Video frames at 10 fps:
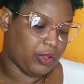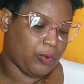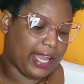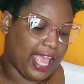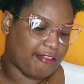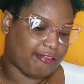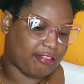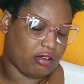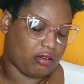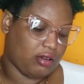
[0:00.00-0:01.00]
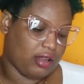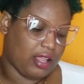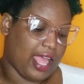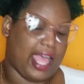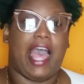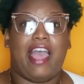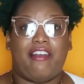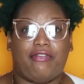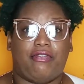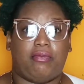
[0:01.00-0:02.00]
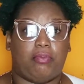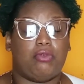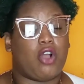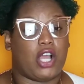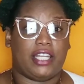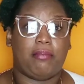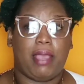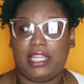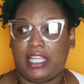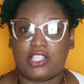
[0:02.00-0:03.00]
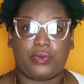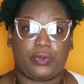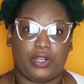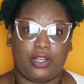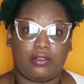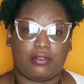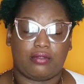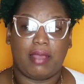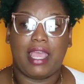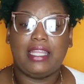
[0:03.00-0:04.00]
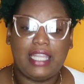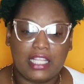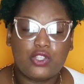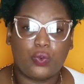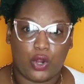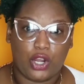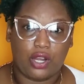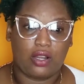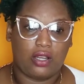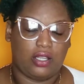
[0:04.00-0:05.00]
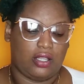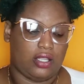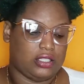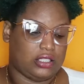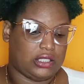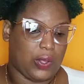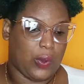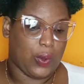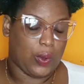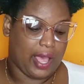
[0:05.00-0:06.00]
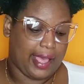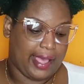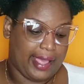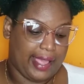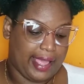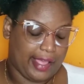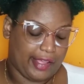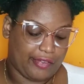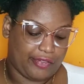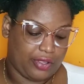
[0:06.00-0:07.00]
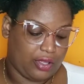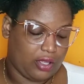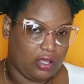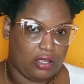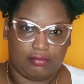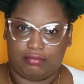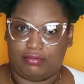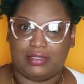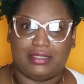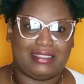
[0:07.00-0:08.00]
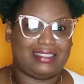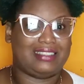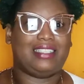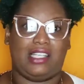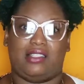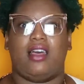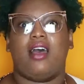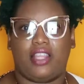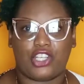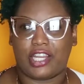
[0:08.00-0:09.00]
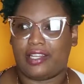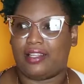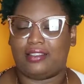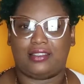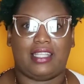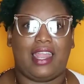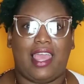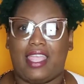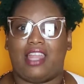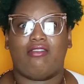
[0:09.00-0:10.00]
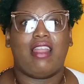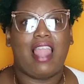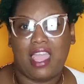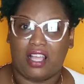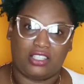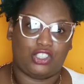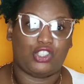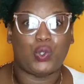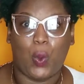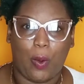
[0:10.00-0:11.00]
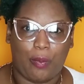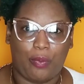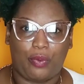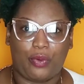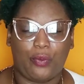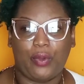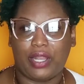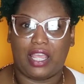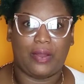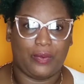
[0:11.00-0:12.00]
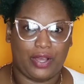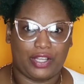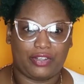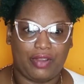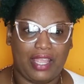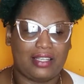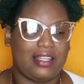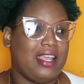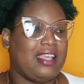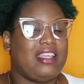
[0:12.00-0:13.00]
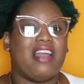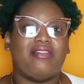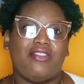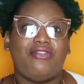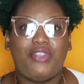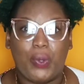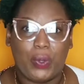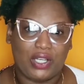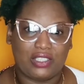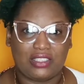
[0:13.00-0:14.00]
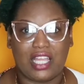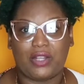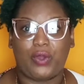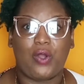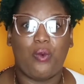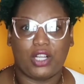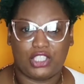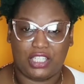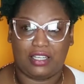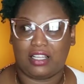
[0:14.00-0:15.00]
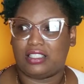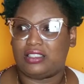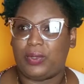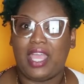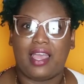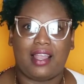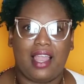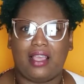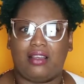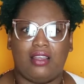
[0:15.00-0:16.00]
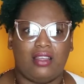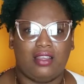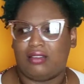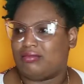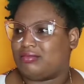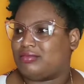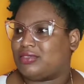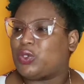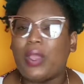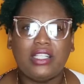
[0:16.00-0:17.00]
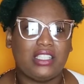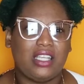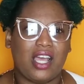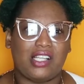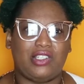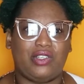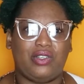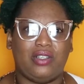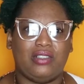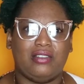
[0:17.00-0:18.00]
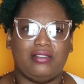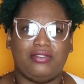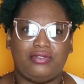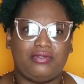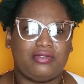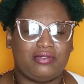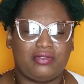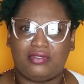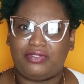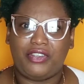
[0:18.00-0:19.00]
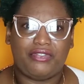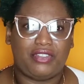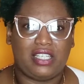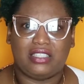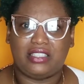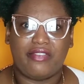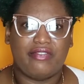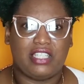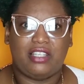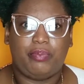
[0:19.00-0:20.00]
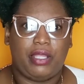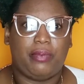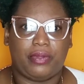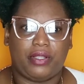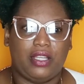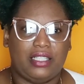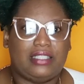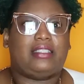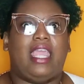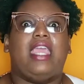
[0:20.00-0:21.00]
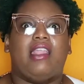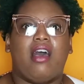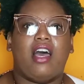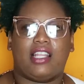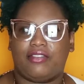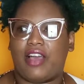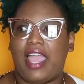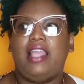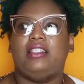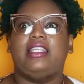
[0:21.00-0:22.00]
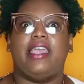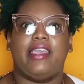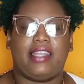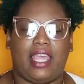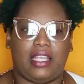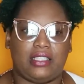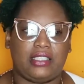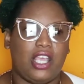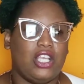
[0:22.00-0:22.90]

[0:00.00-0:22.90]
What I've done. I've broadened my network my network. So I have six other channels that I can rely on to show up when I want, right? You have the viewers that were watching because we had like 20 odd, uh, 15, 17 people staying on for entire nights.